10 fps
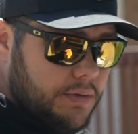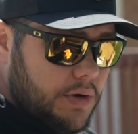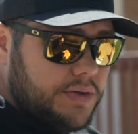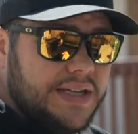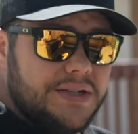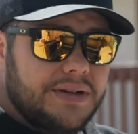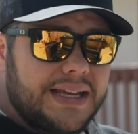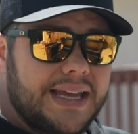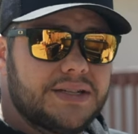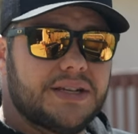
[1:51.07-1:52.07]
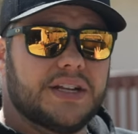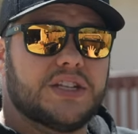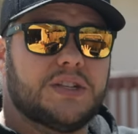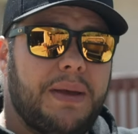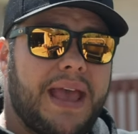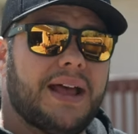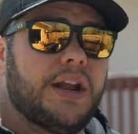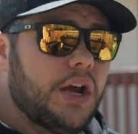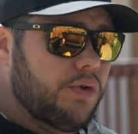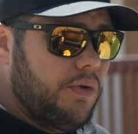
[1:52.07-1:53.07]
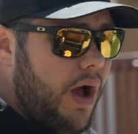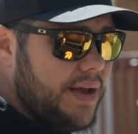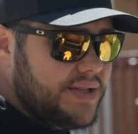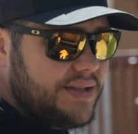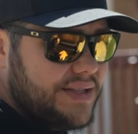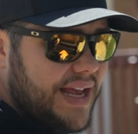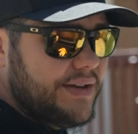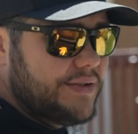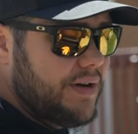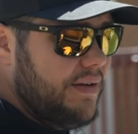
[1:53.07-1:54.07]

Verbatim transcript: the rotisserie kit's gonna span across the center